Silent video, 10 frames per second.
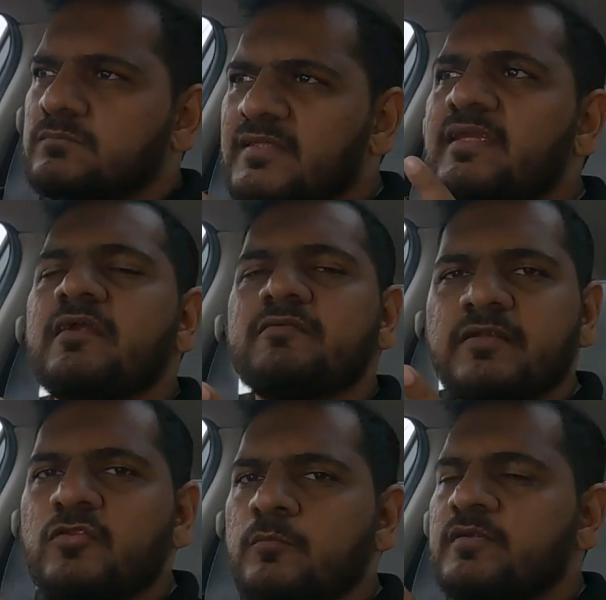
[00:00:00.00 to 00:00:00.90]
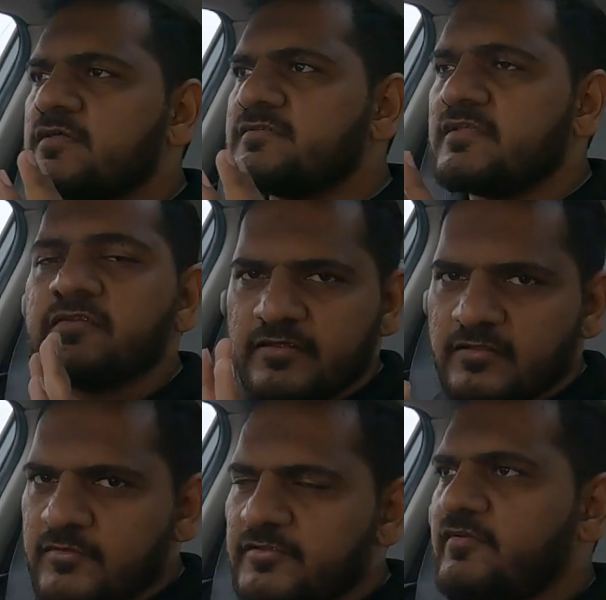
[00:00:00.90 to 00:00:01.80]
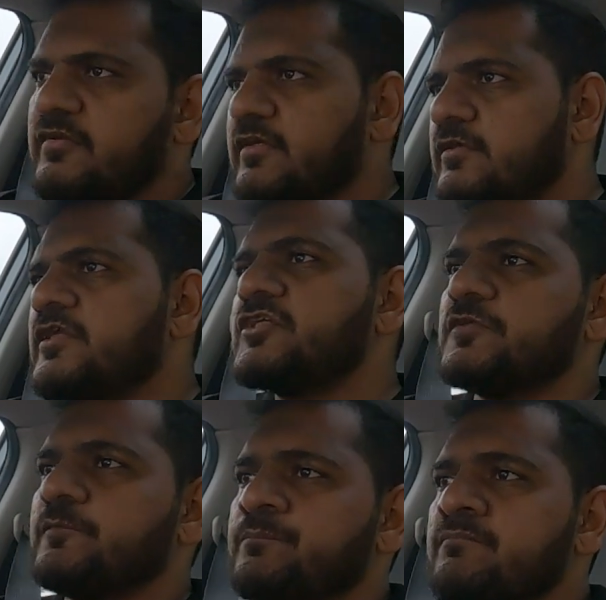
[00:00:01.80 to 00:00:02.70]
300 kilometers in a real world driving condition.